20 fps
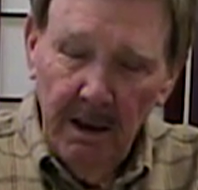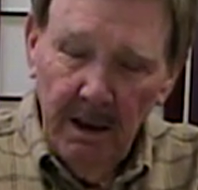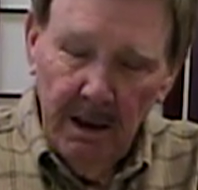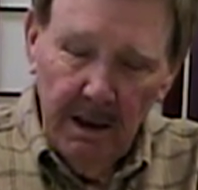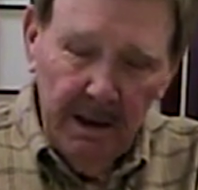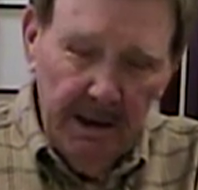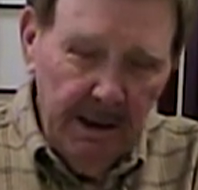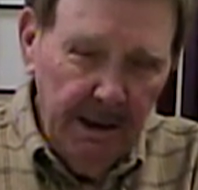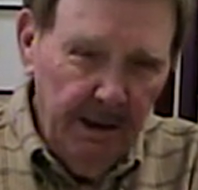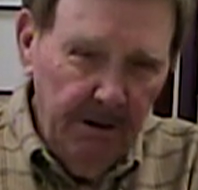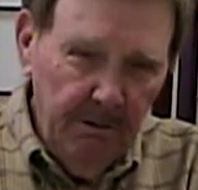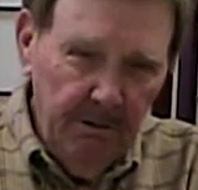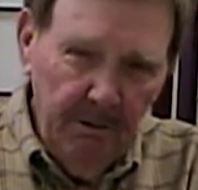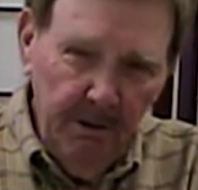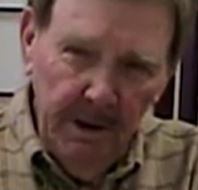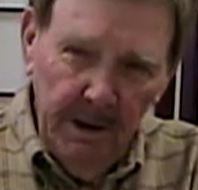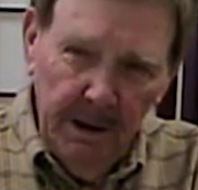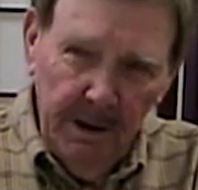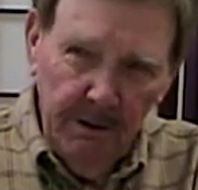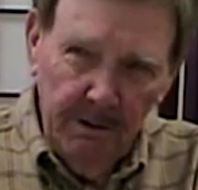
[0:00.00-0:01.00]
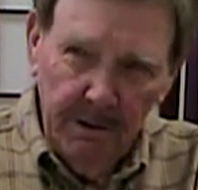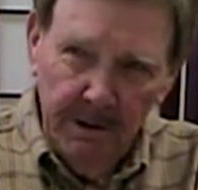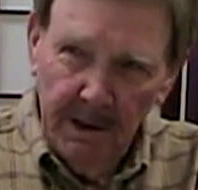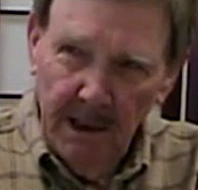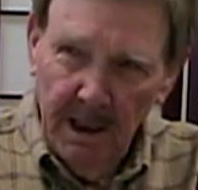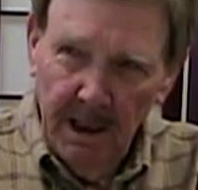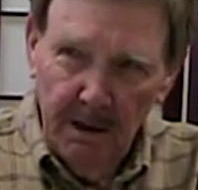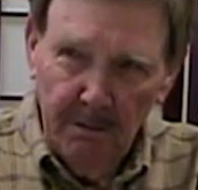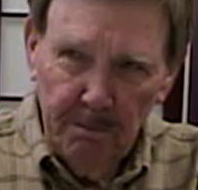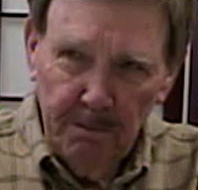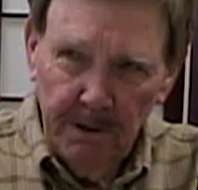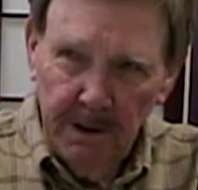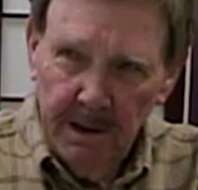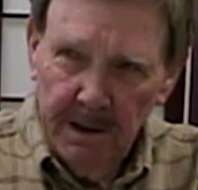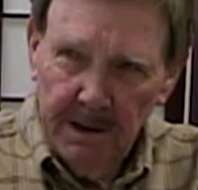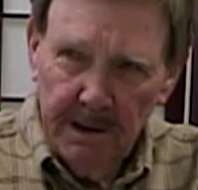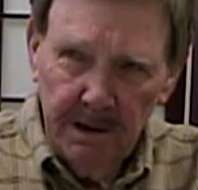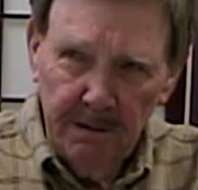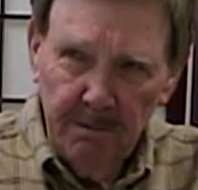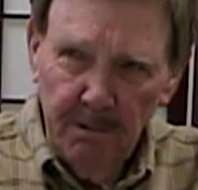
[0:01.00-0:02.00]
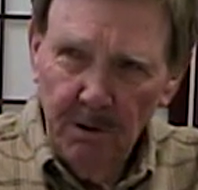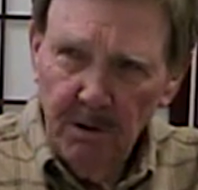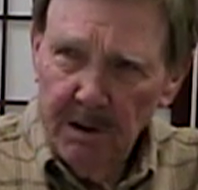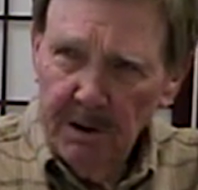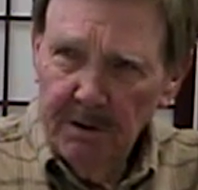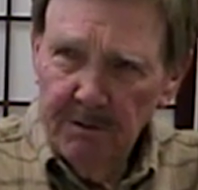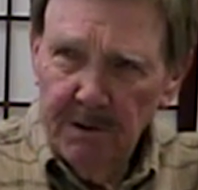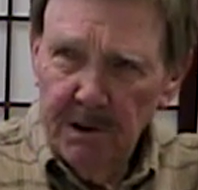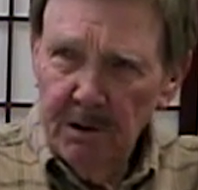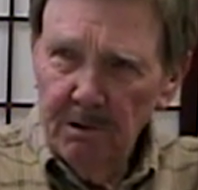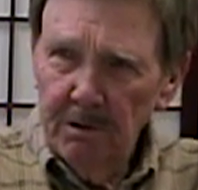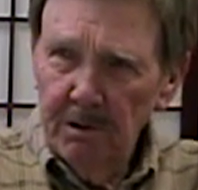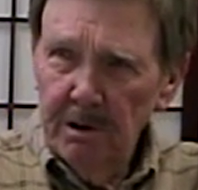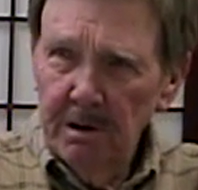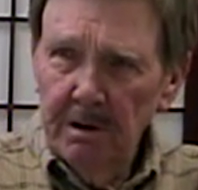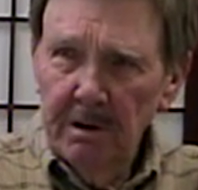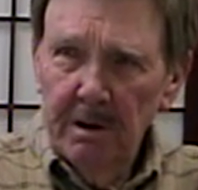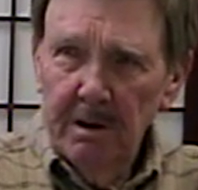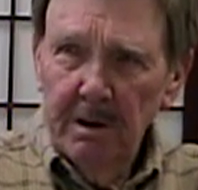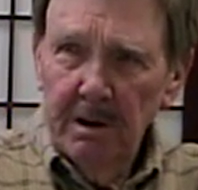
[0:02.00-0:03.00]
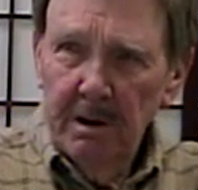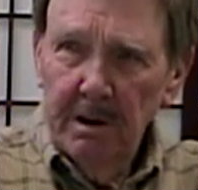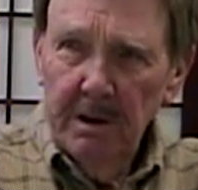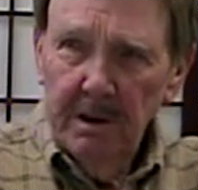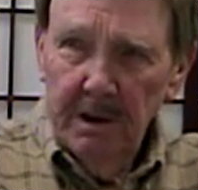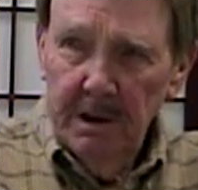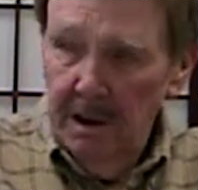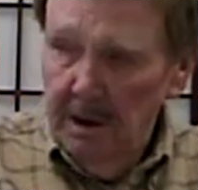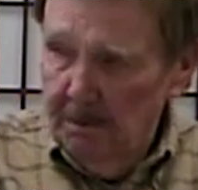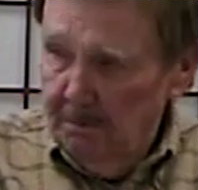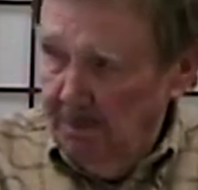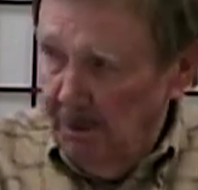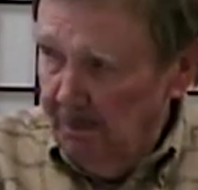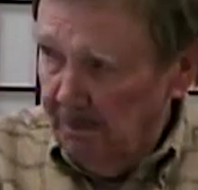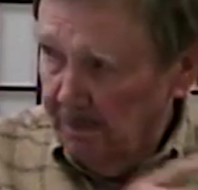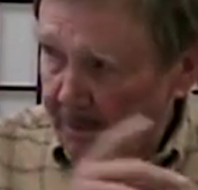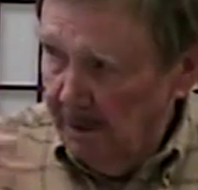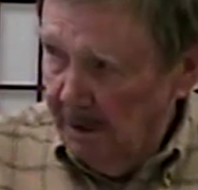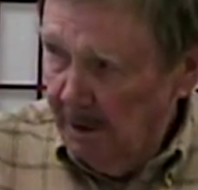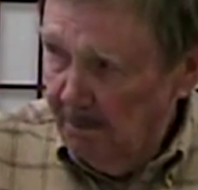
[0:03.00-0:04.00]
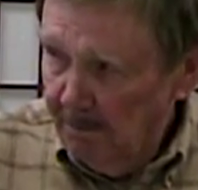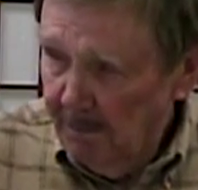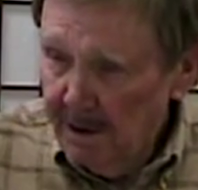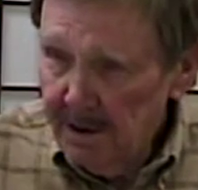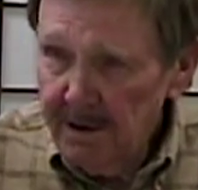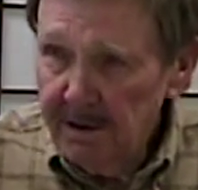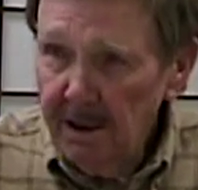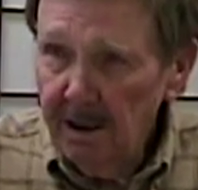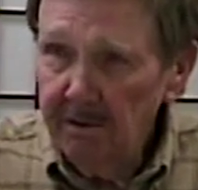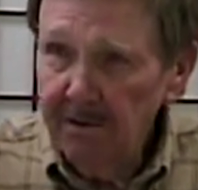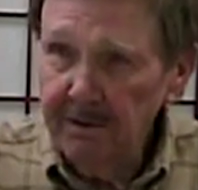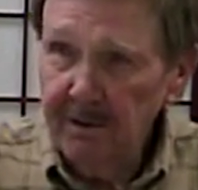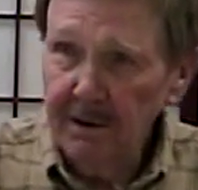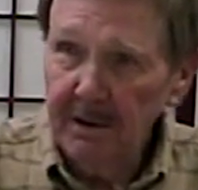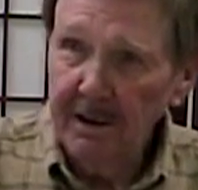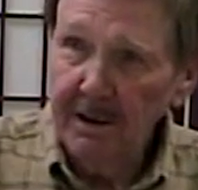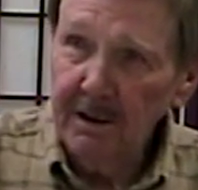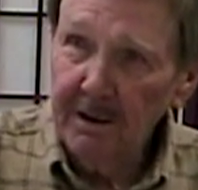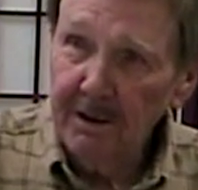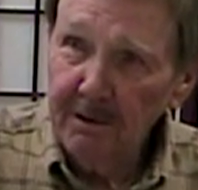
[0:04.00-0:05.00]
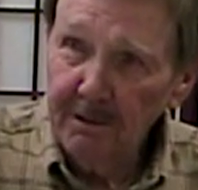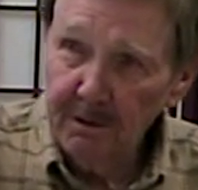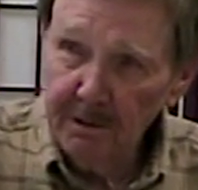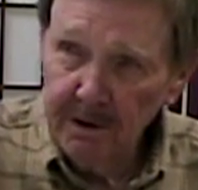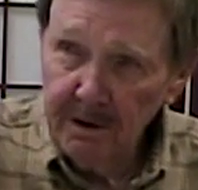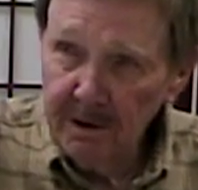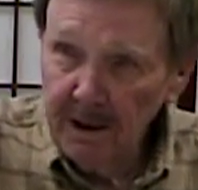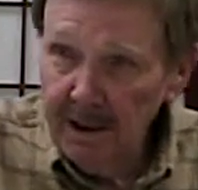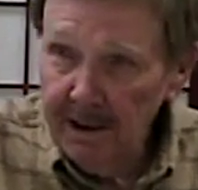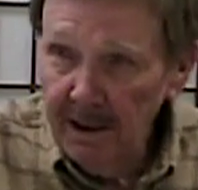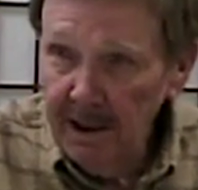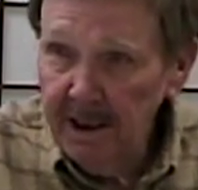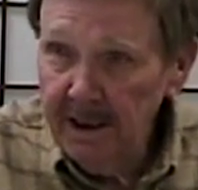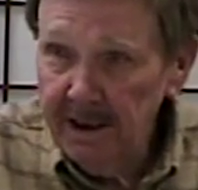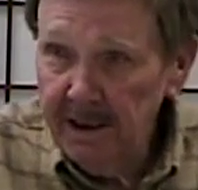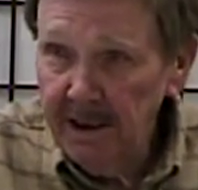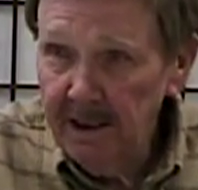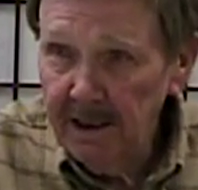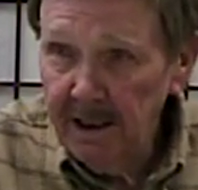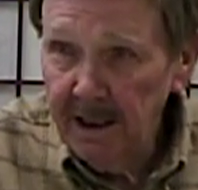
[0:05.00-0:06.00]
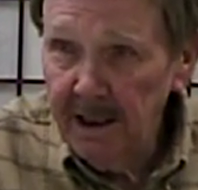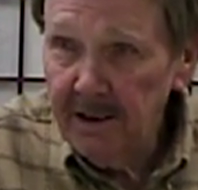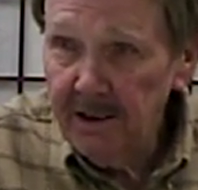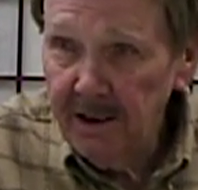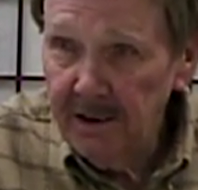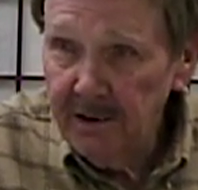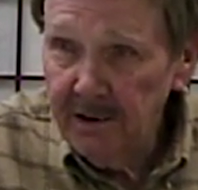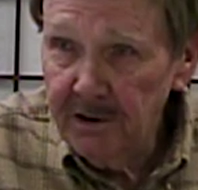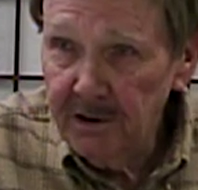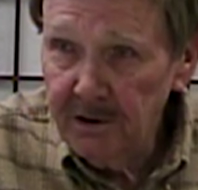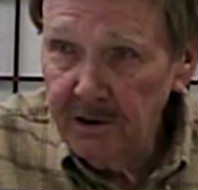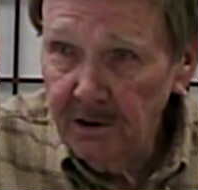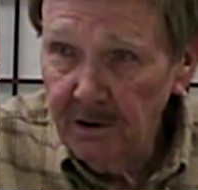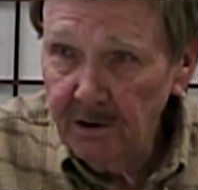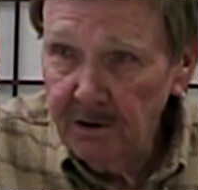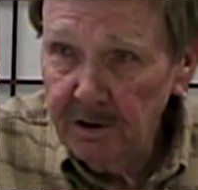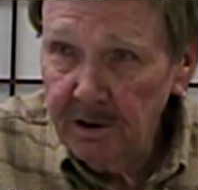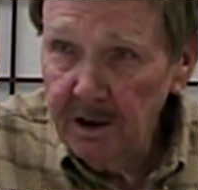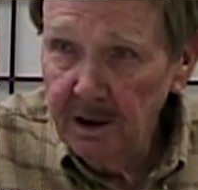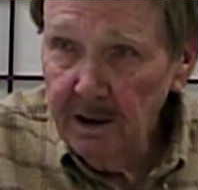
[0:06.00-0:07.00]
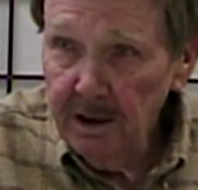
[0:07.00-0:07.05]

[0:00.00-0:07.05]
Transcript: And he really was out of place, because most of us were young people like myself there, you know. We're 18, 19 years old.